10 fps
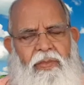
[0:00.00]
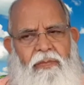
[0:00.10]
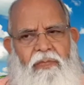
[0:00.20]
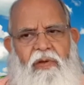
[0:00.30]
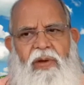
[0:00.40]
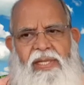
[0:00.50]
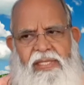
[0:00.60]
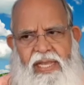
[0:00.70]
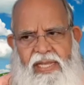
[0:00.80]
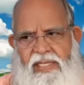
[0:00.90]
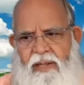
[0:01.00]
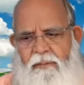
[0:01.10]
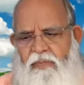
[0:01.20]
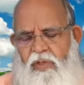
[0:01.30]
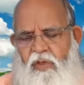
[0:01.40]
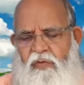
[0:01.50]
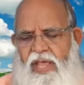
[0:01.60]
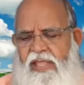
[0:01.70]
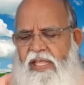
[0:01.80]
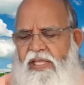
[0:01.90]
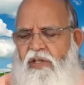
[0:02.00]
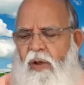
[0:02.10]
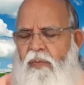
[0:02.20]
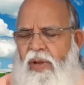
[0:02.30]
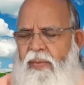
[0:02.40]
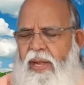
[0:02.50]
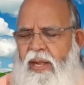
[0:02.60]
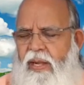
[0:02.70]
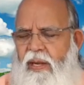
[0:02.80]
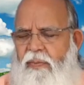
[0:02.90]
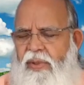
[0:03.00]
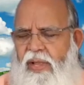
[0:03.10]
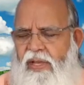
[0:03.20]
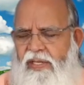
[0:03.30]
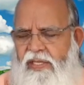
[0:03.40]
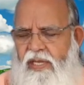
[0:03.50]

Bhagwan says, when these complementary pairs